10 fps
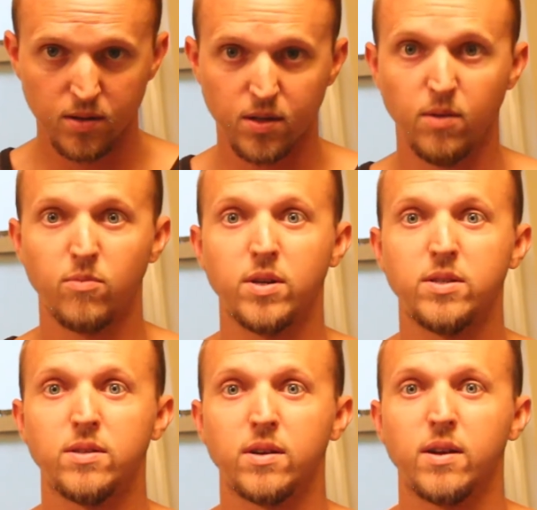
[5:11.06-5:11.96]
Some
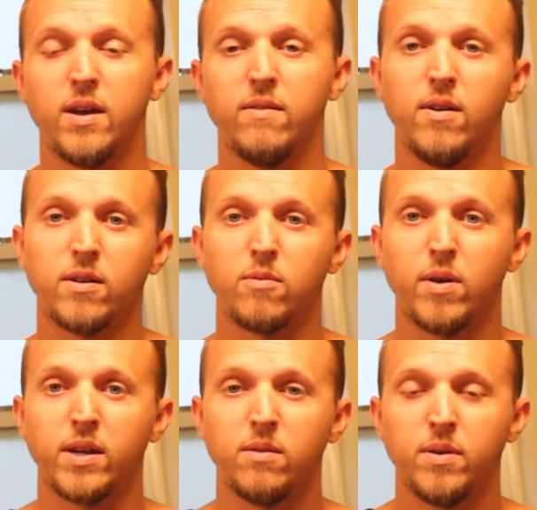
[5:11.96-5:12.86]
brushes are going to have longer
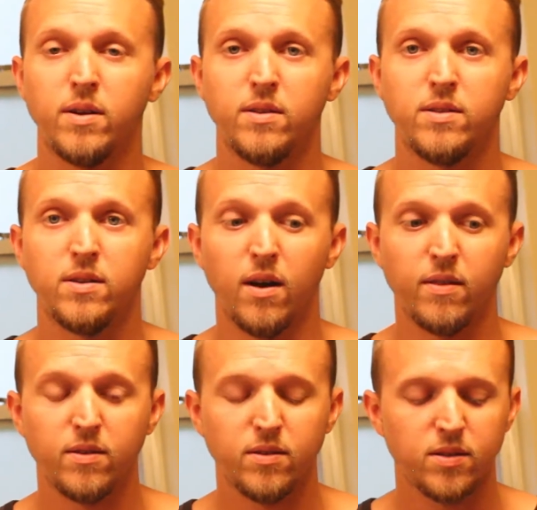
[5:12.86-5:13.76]
break-in periods than
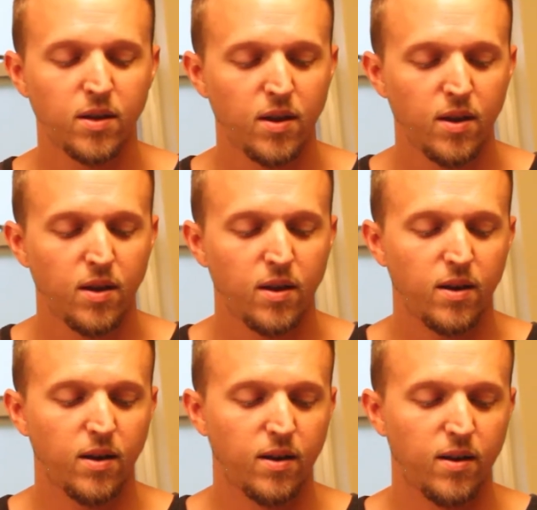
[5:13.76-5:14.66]
others,
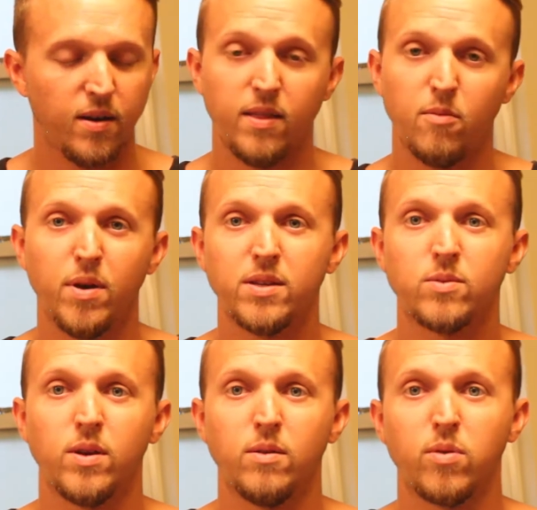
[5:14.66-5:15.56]
and the best
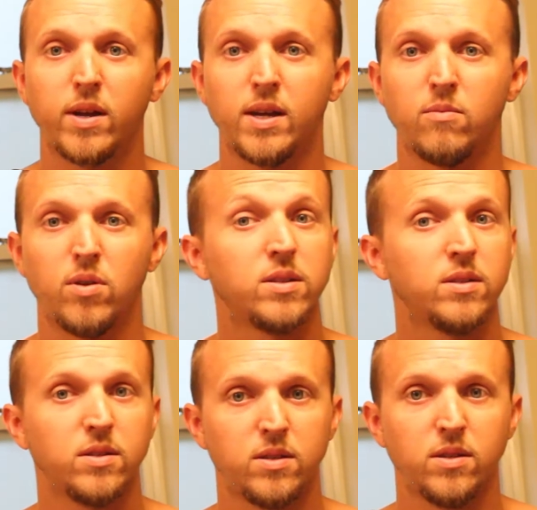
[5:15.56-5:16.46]
way to break in a brush
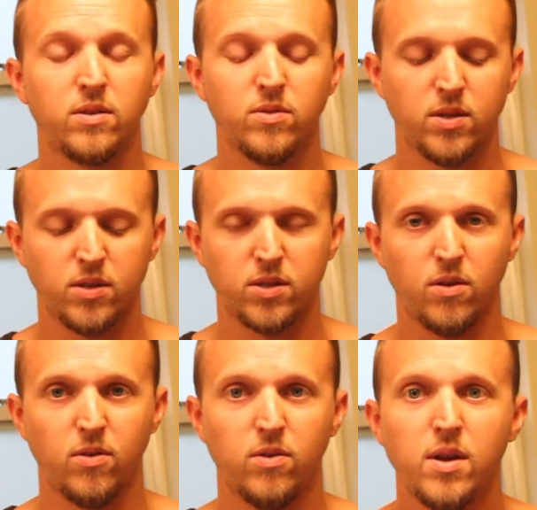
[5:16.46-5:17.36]
is just to use it.
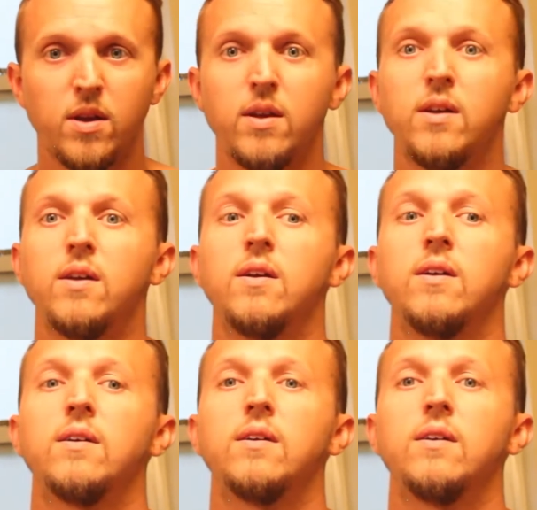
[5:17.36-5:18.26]
So
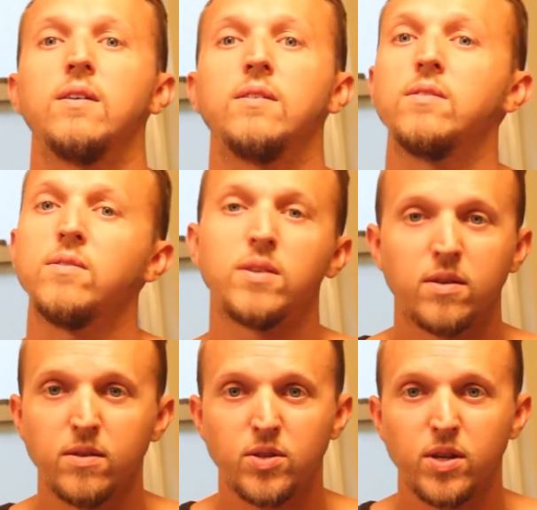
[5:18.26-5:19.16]
you can
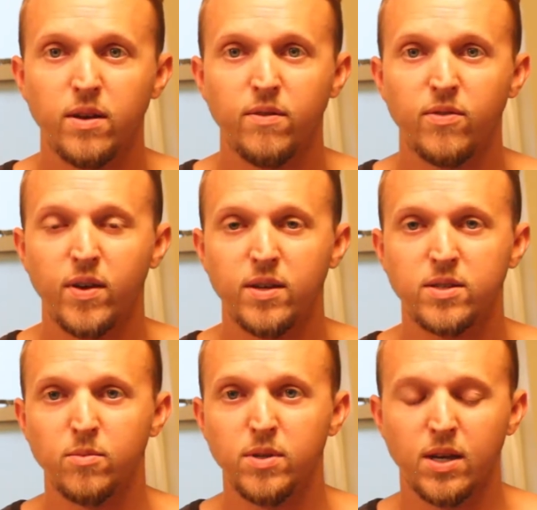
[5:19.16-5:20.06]
only shave your face
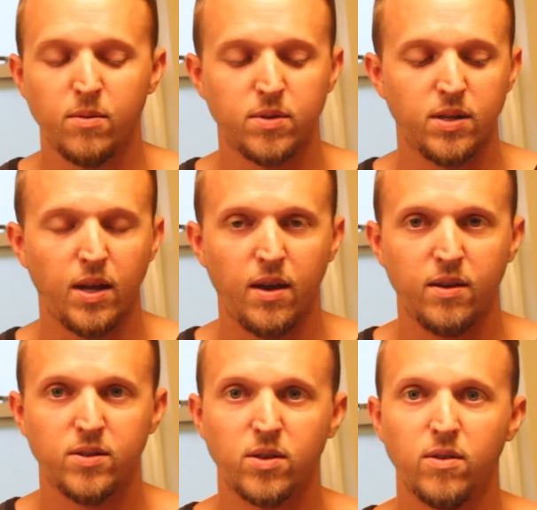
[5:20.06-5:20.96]
so many times in a
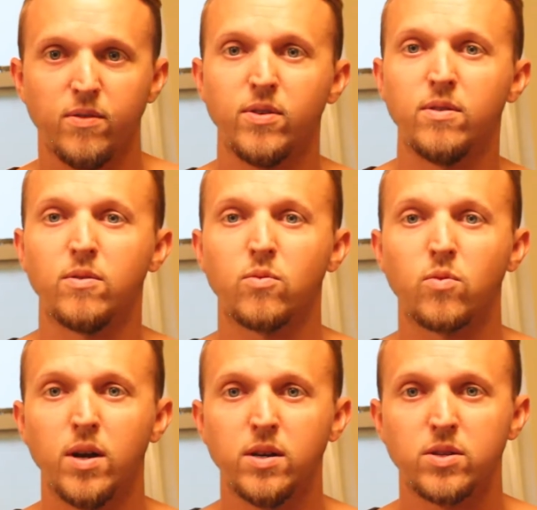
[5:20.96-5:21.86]
day. So if you're in a
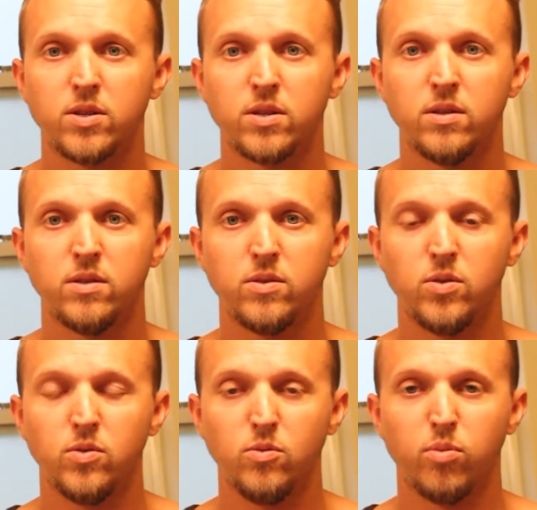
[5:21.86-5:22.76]
rush
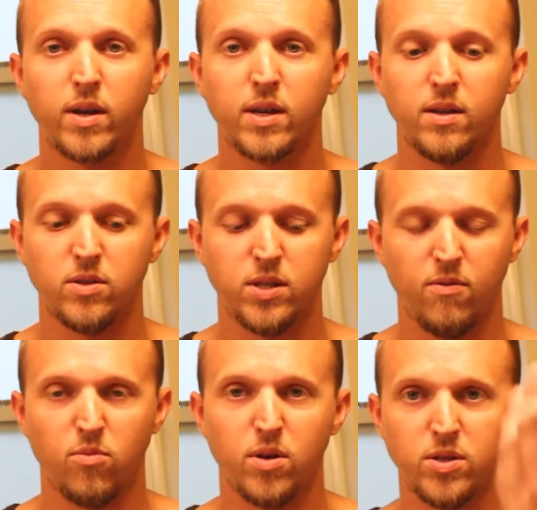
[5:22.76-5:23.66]
to break in your
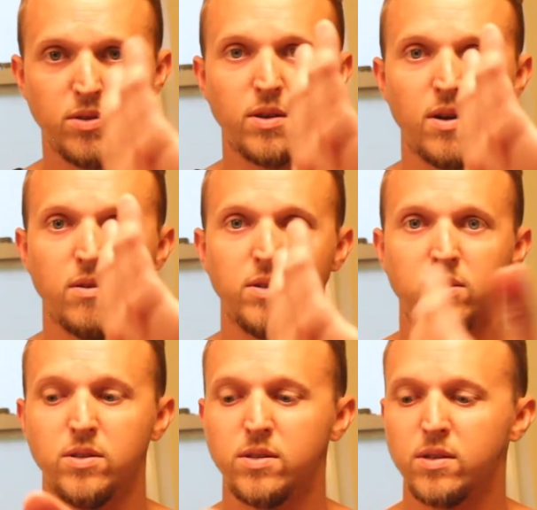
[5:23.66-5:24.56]
shaving brush, you can
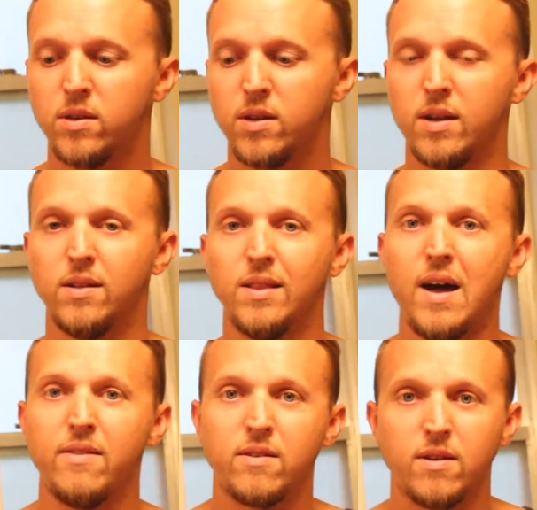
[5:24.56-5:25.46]
always just kind of
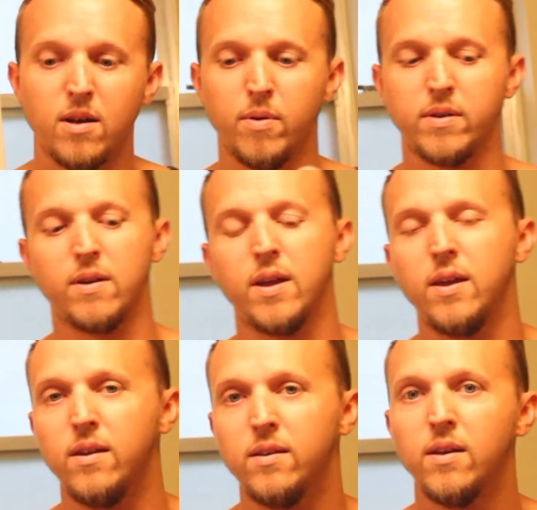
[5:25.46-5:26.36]
lather it up on your
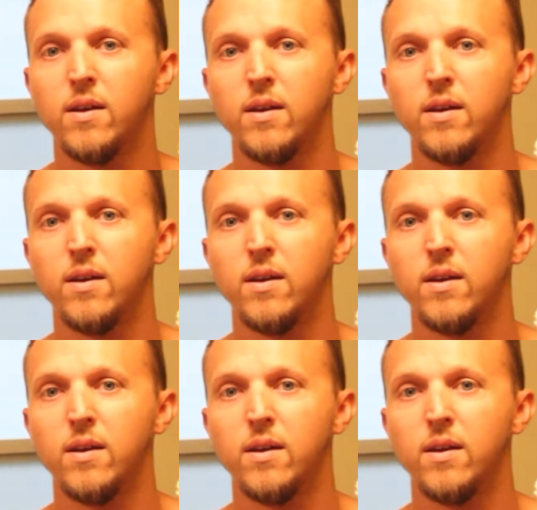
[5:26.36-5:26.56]
hand.